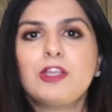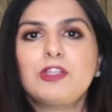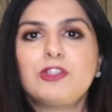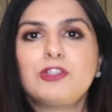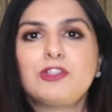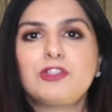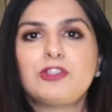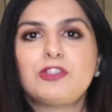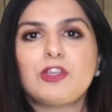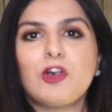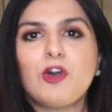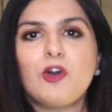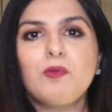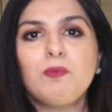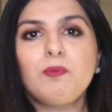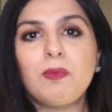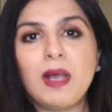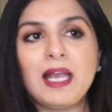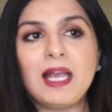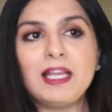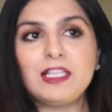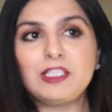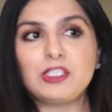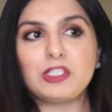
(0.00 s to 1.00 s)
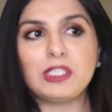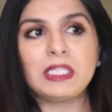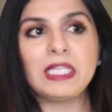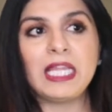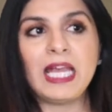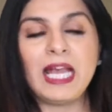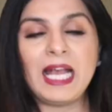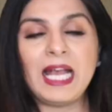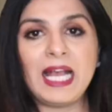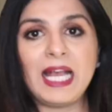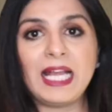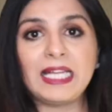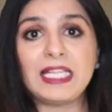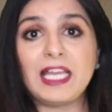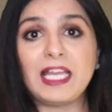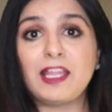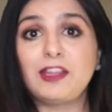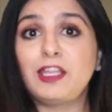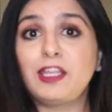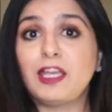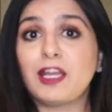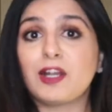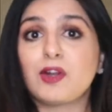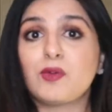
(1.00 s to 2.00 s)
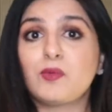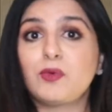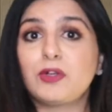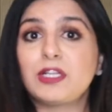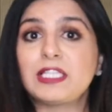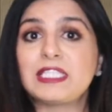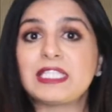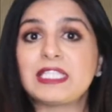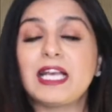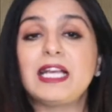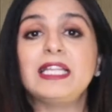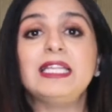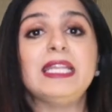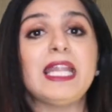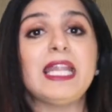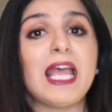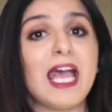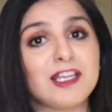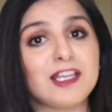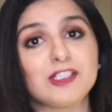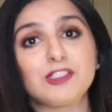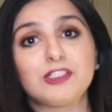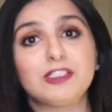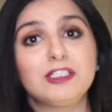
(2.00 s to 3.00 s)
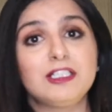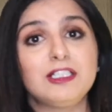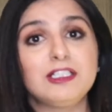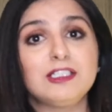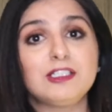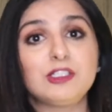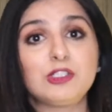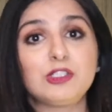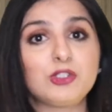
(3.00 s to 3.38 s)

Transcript: So much that there was a national